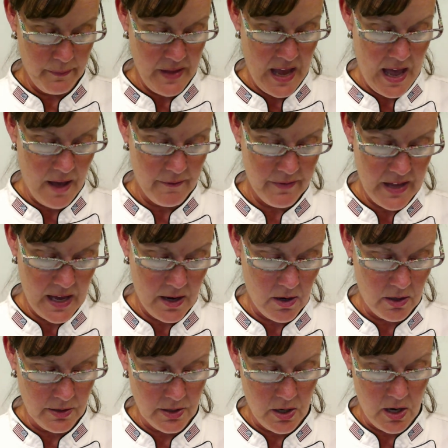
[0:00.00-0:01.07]
have that
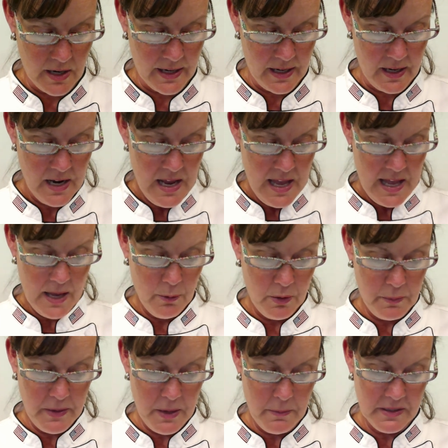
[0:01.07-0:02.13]
on target. It would
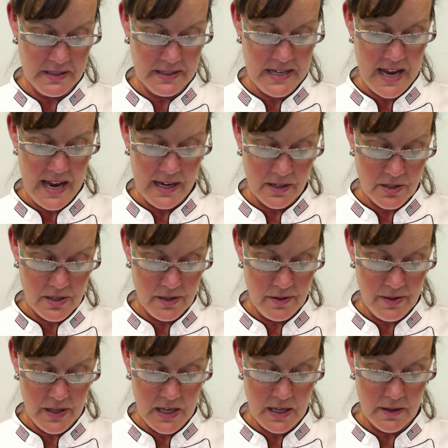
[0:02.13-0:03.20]
be a mistake to
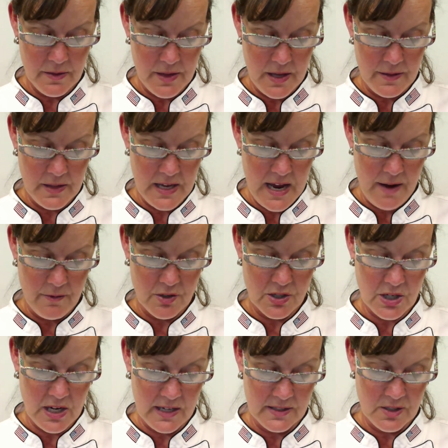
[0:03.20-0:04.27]
think that the average
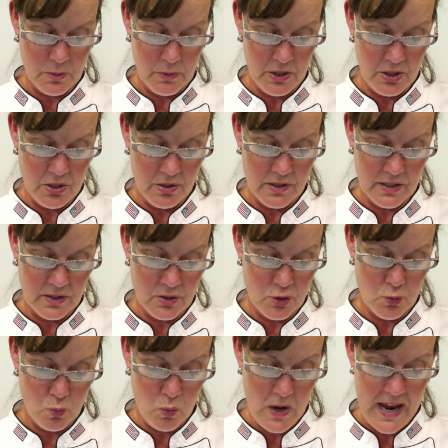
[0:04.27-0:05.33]
customer usage
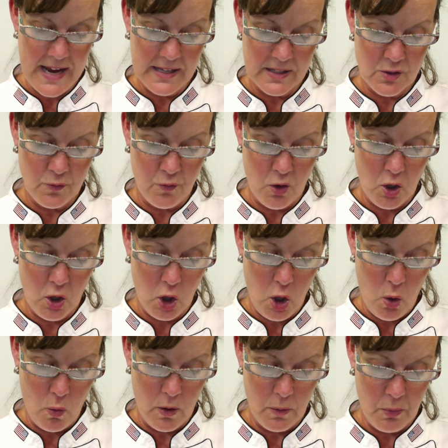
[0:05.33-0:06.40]
rates for
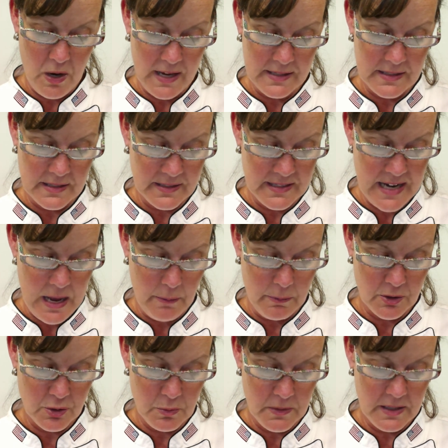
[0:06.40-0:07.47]
lower price
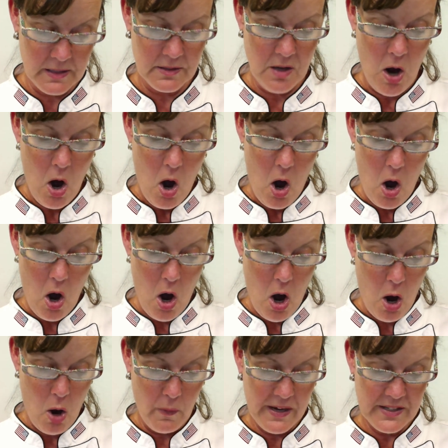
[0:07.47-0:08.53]
establishments are
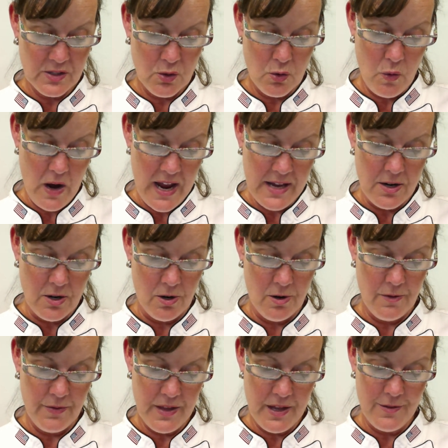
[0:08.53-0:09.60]
always greater
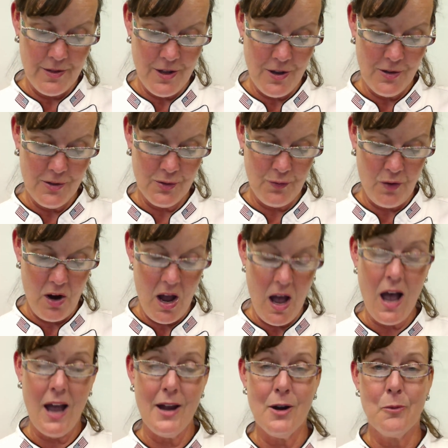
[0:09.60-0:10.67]
than those for
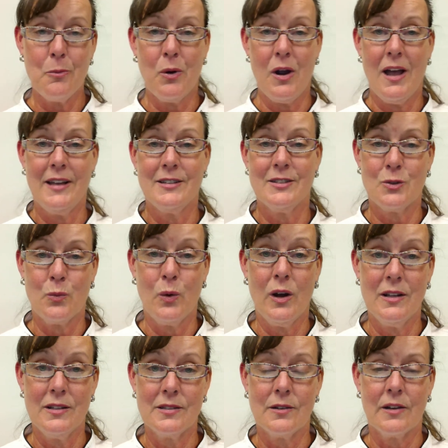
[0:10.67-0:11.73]
higher priced
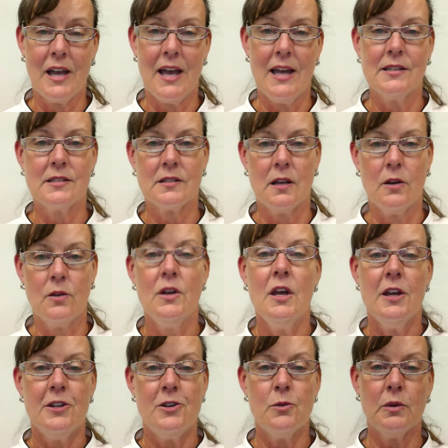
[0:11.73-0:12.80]
ones, okay? So
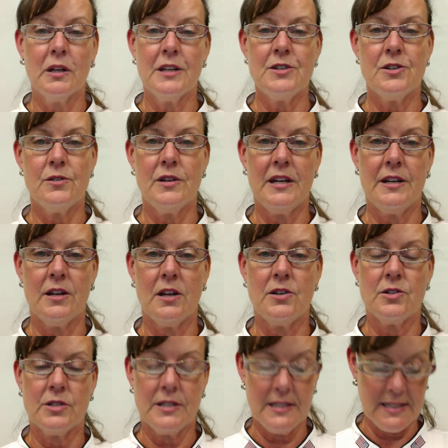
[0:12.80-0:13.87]
you really do need to
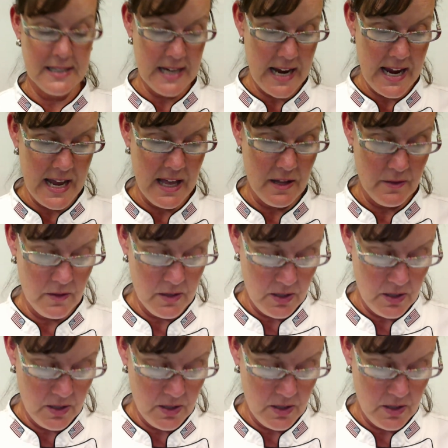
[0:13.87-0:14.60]
understand the